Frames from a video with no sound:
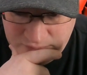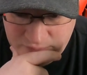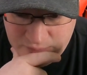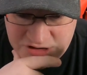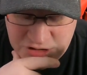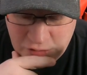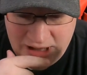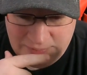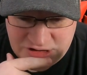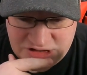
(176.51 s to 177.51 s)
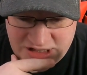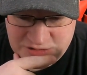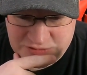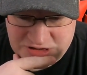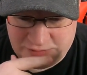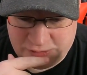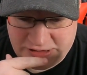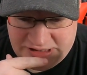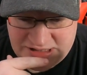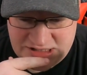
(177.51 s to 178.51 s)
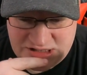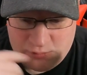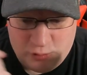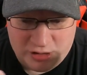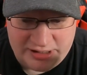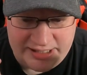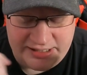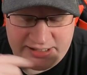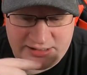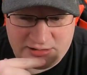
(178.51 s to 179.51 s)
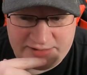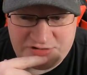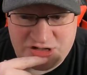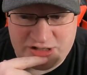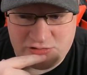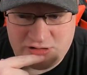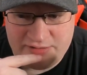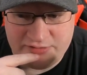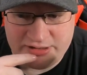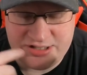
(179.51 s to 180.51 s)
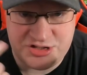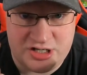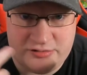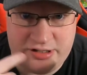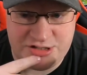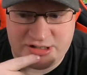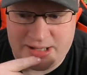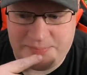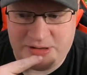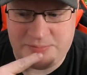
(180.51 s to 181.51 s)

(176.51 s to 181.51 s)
but Soul Calibur six was like released somewhat late in the life cycle of the last generation, that being